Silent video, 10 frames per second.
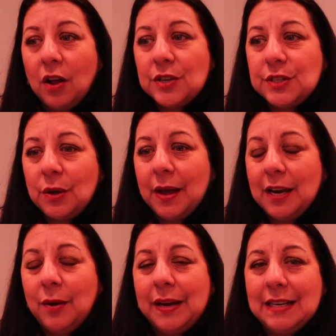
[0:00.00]
also I
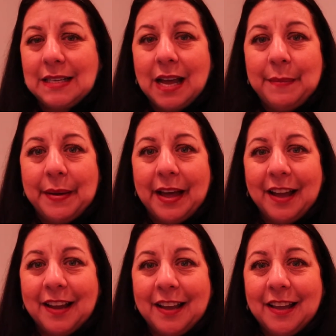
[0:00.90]
know I need to cut
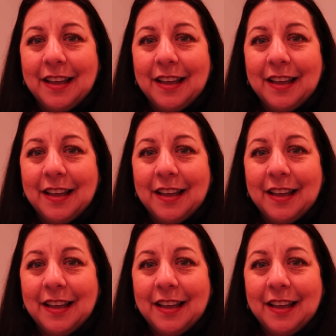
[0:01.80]
back.